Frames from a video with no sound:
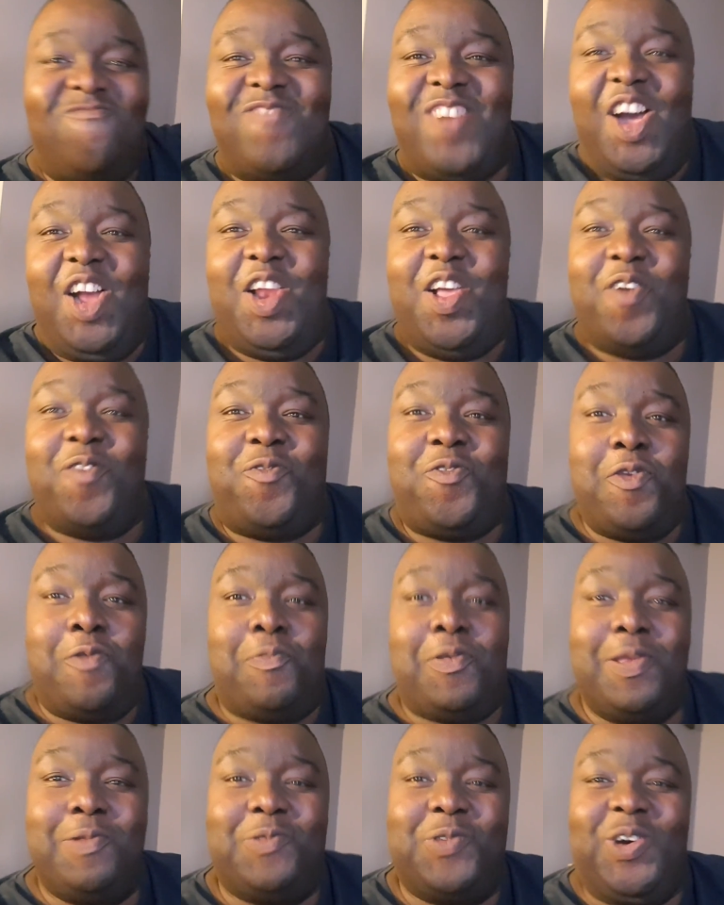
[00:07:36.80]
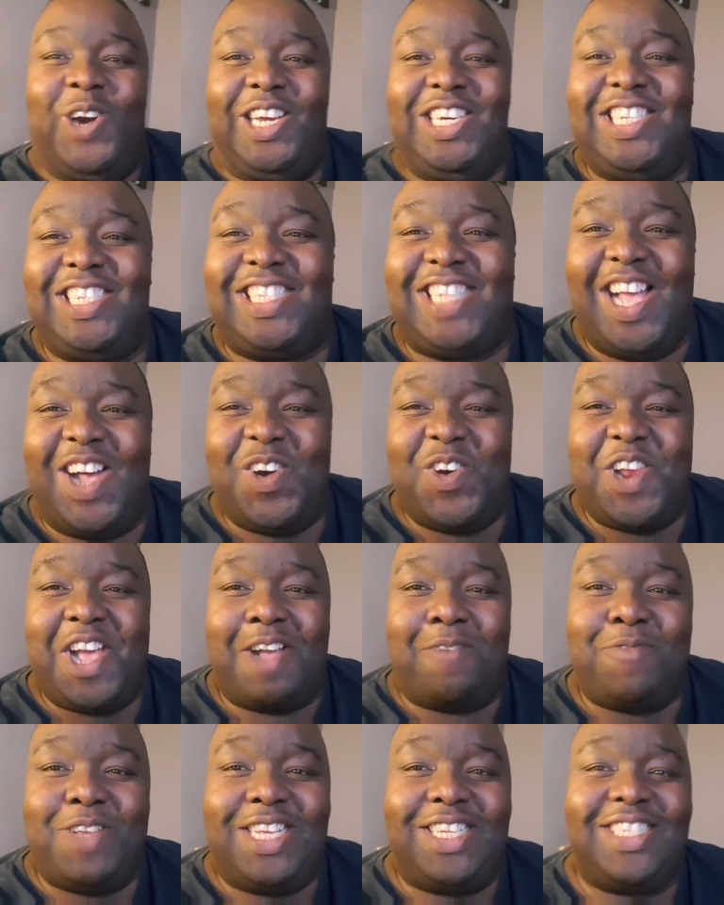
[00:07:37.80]
Only a few people understand what
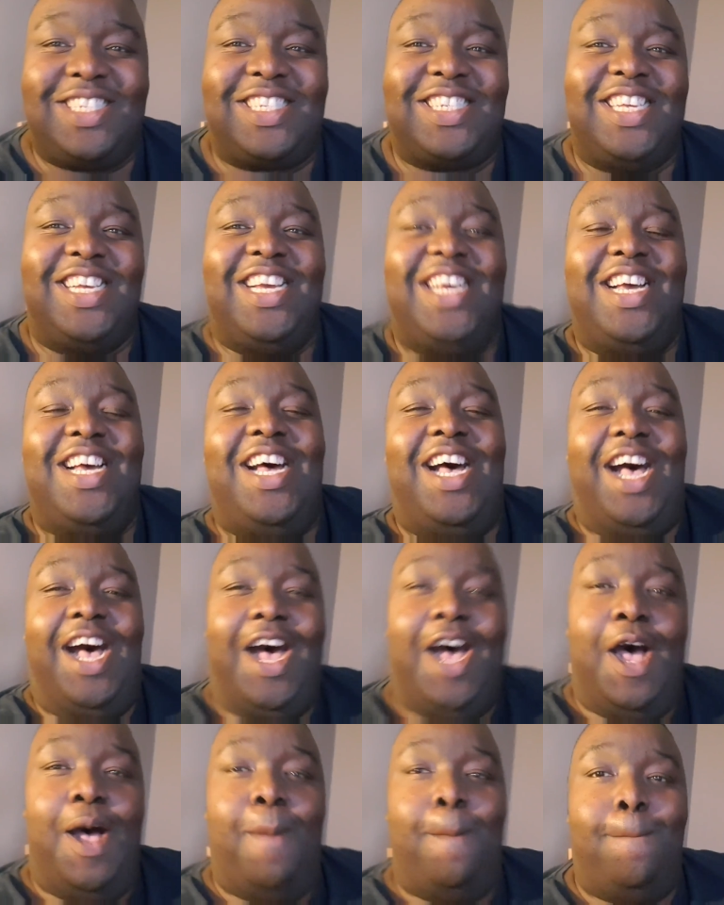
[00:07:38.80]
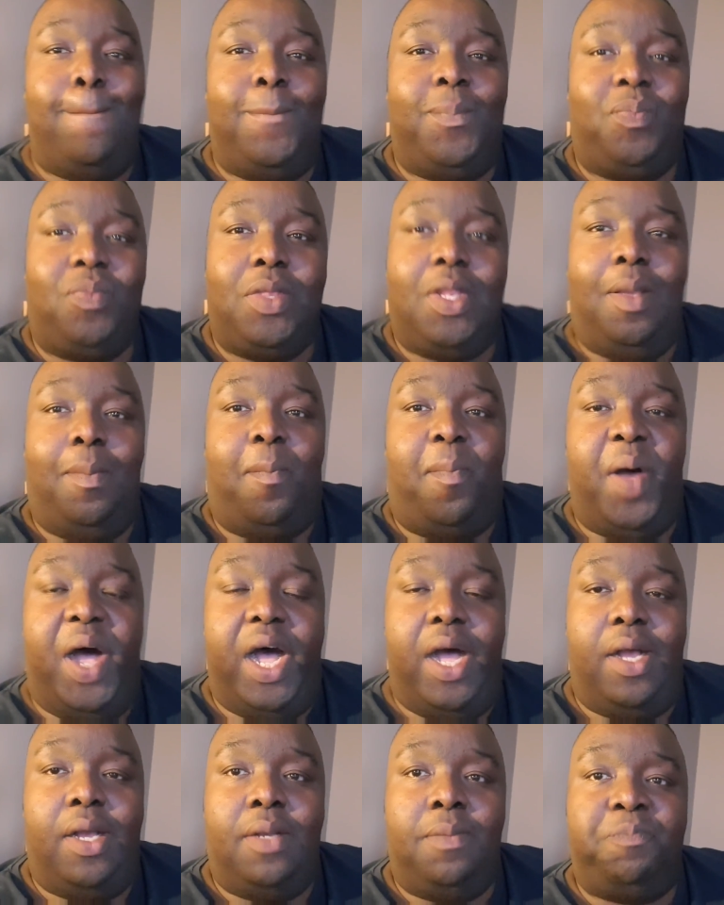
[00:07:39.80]
that means.
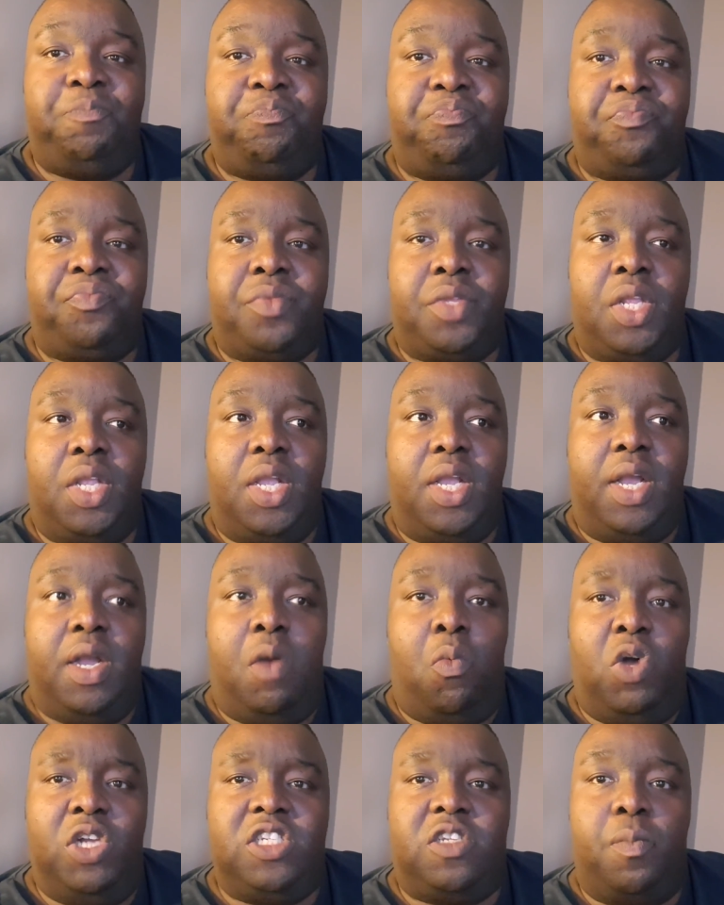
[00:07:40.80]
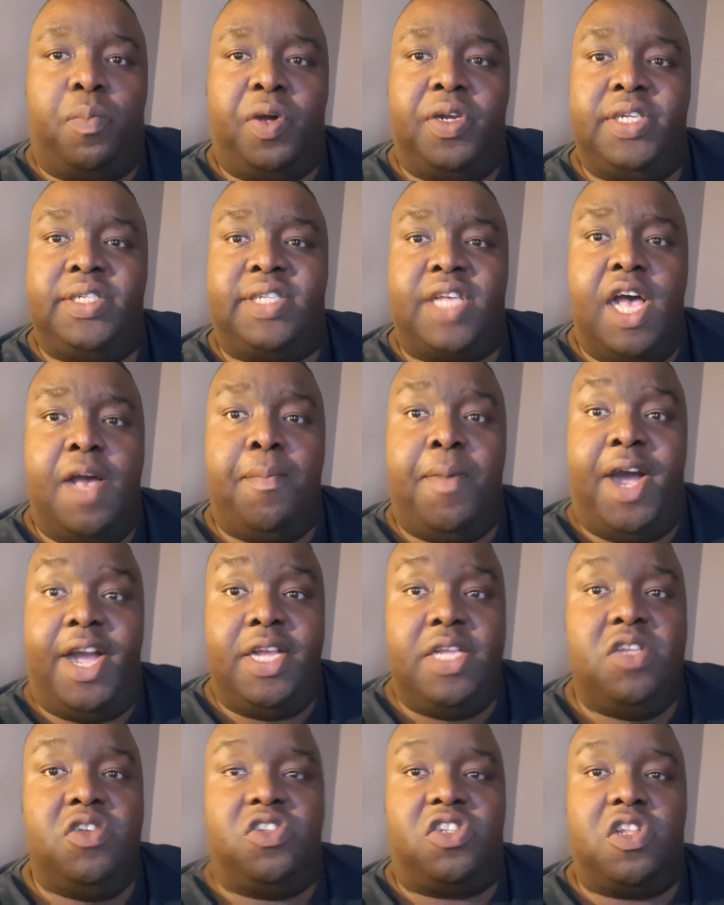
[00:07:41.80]
But once upon a time, I
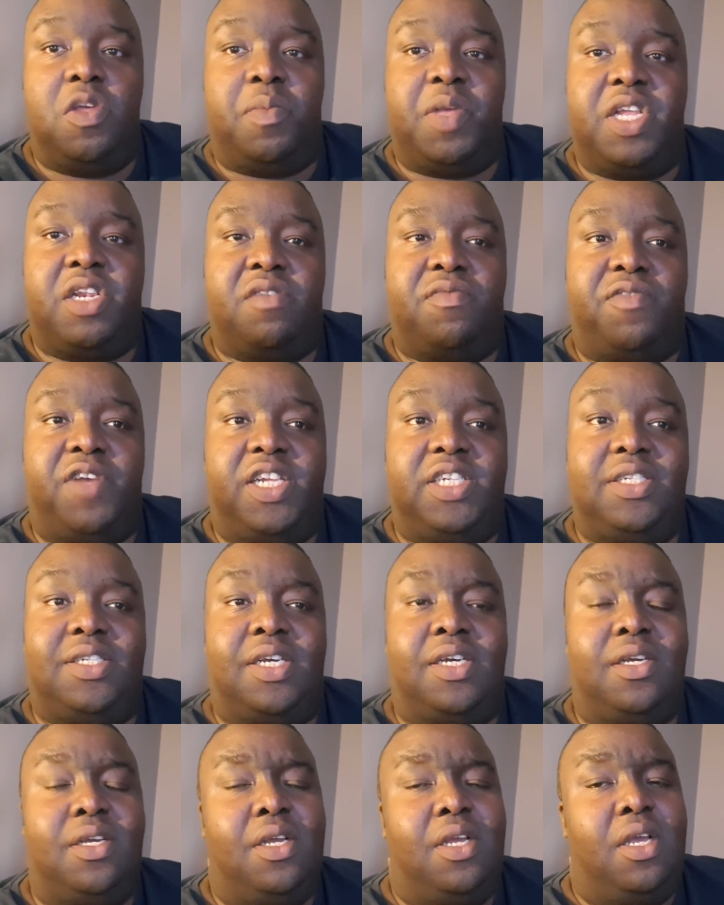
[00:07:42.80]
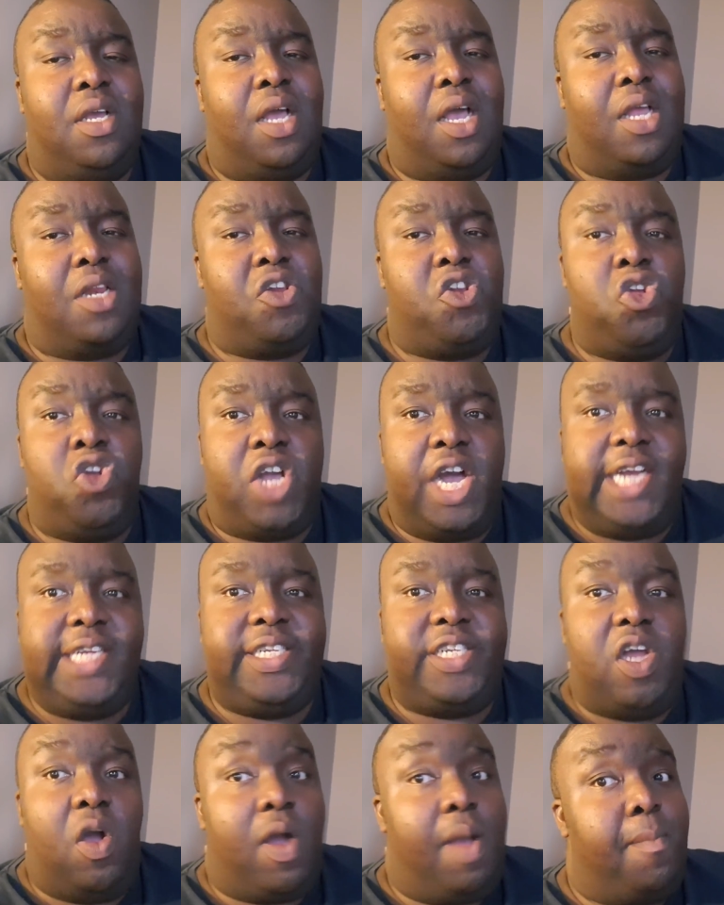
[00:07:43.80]
used to be a defender. And you guys
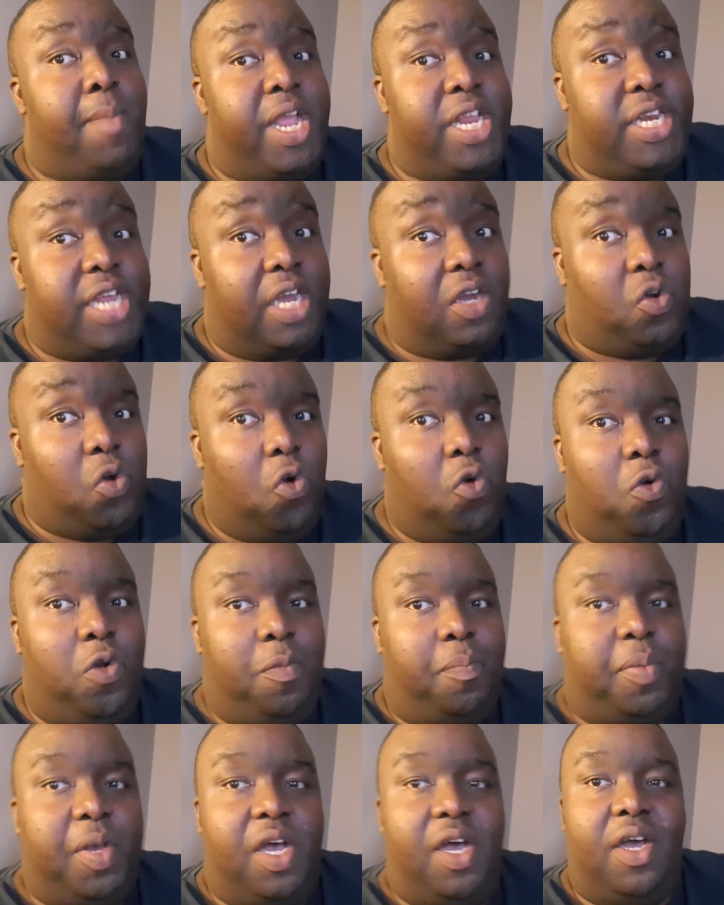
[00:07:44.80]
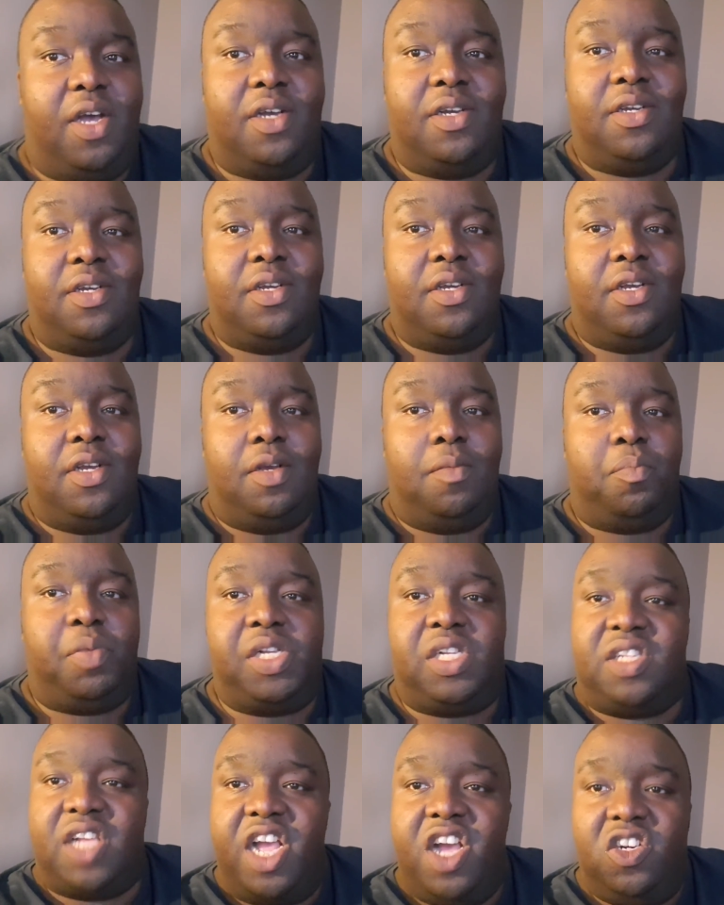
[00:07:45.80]
know, I made that call with Per
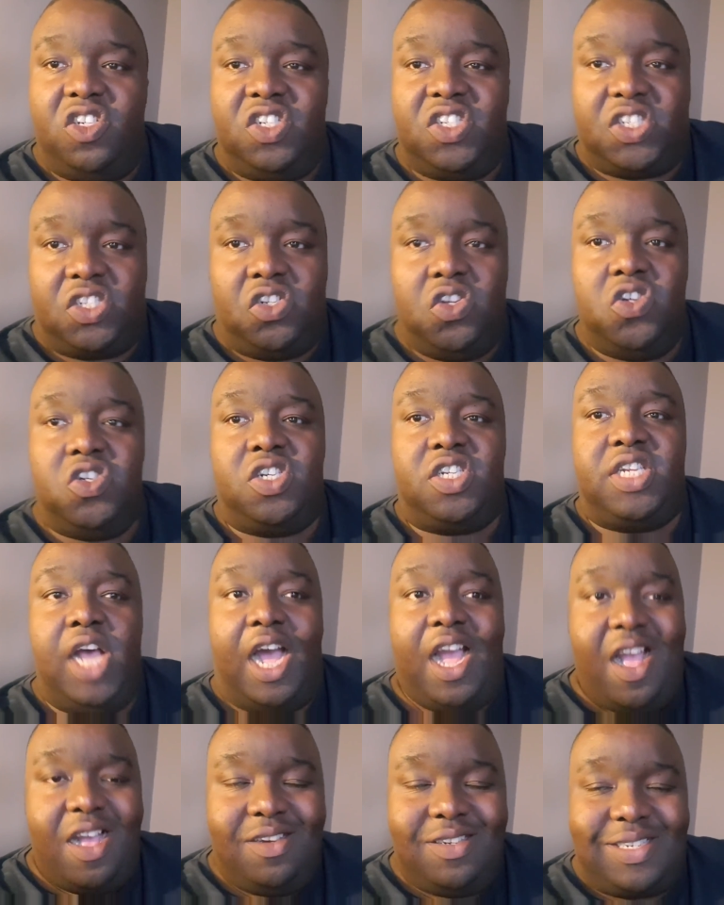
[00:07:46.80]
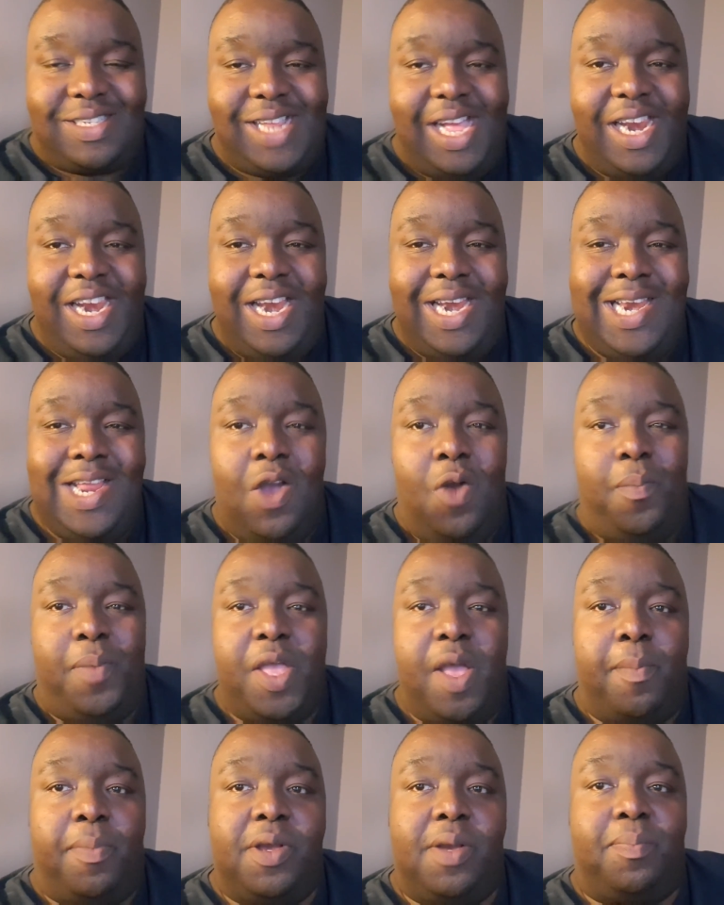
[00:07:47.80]
because I understand a little
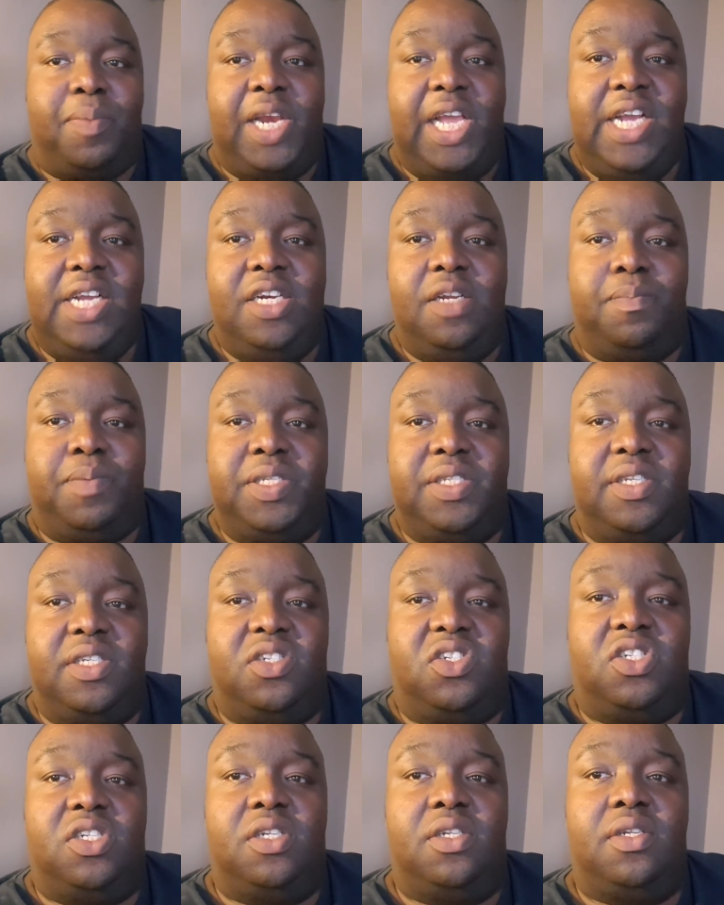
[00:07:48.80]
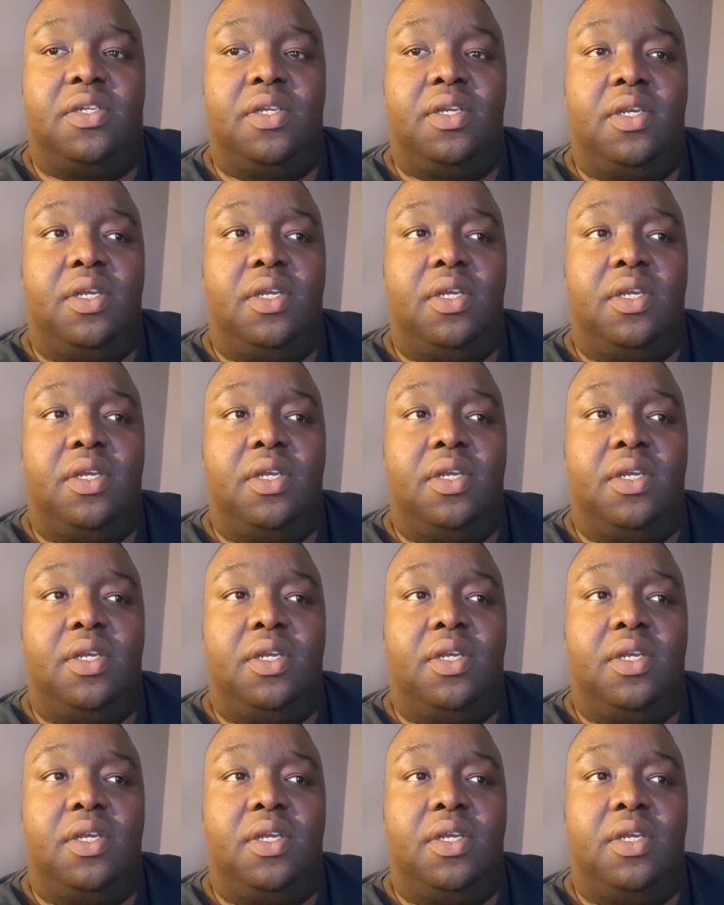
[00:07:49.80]
bit about playing the position.